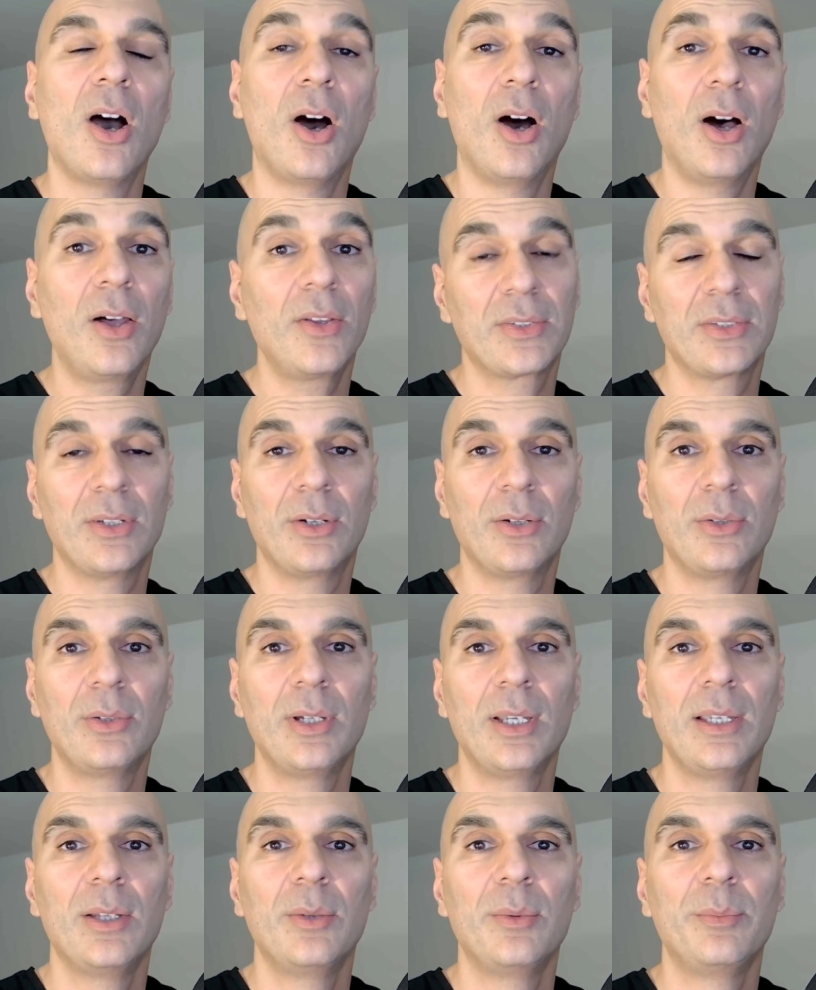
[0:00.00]
Also,
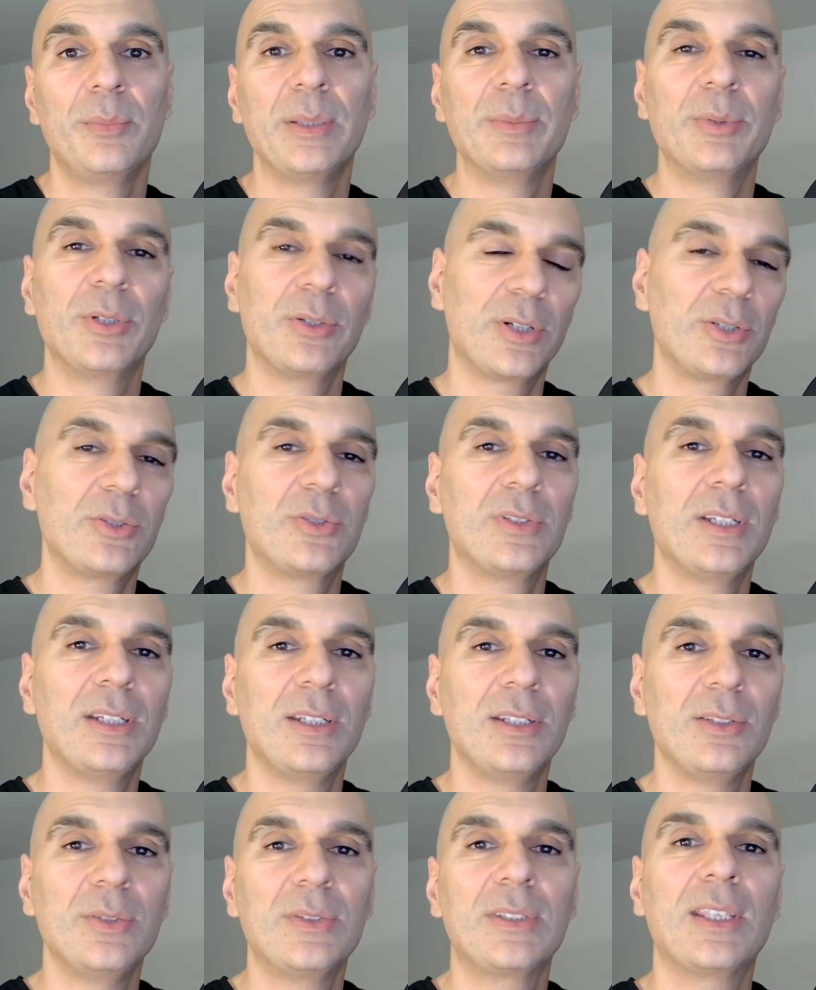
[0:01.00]
people are interested
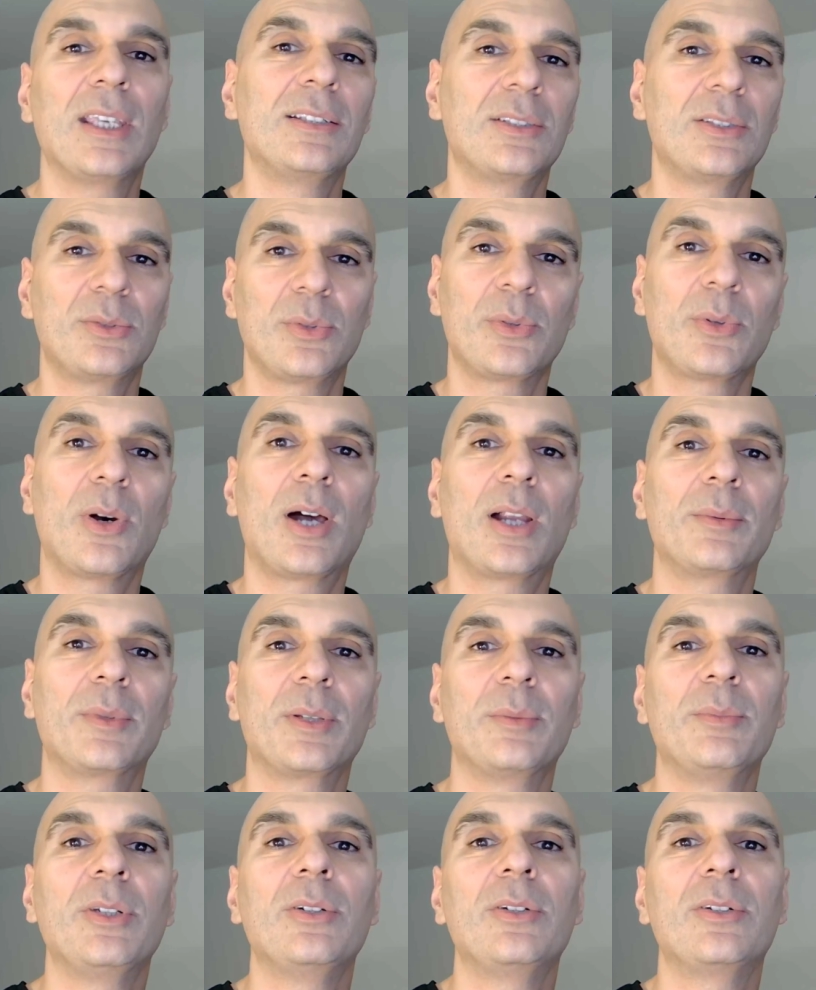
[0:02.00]
in use cases with quantum
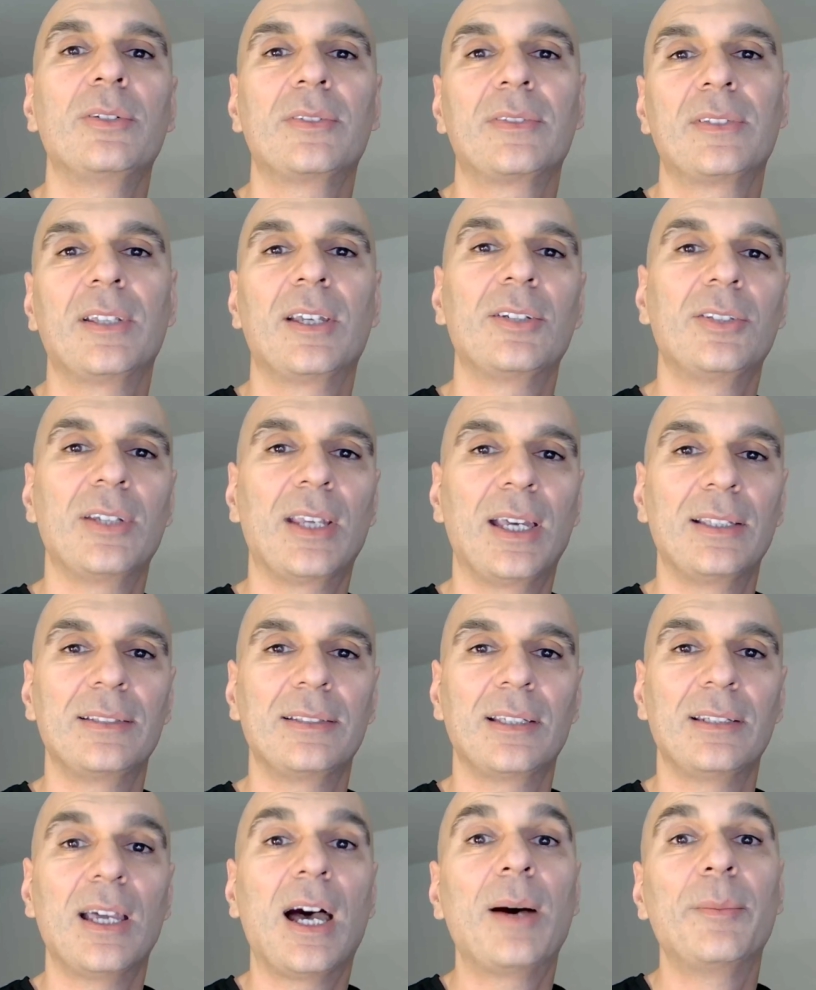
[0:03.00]
computers such as
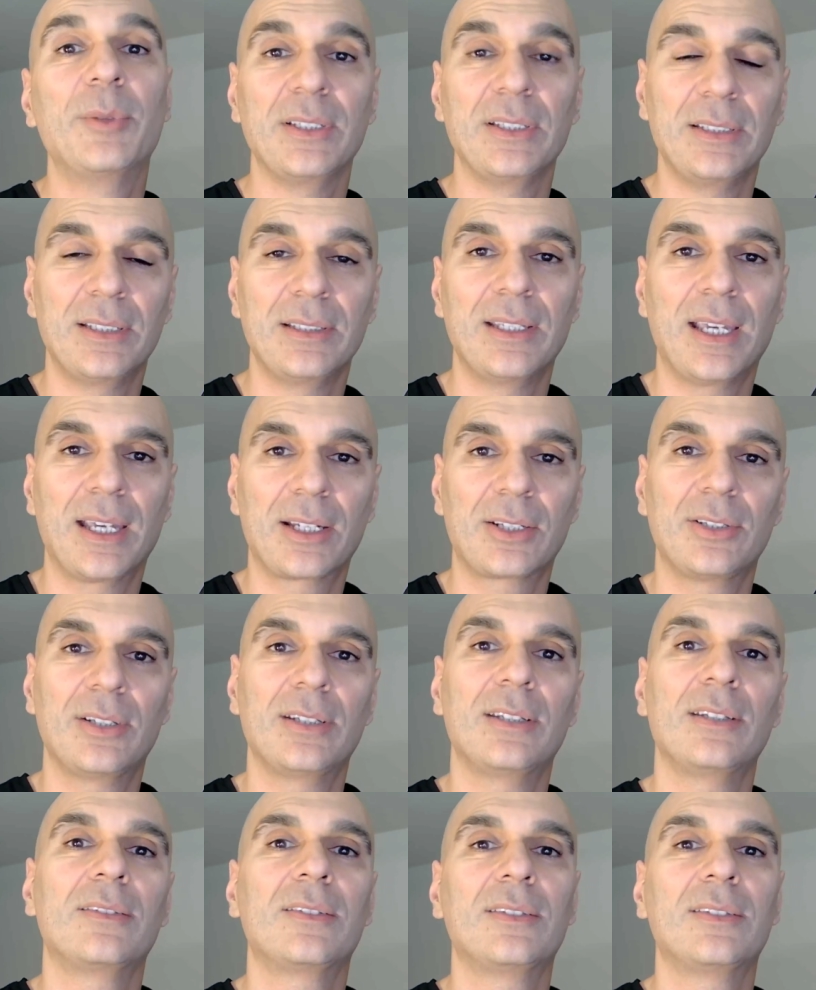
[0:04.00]
anomaly detection.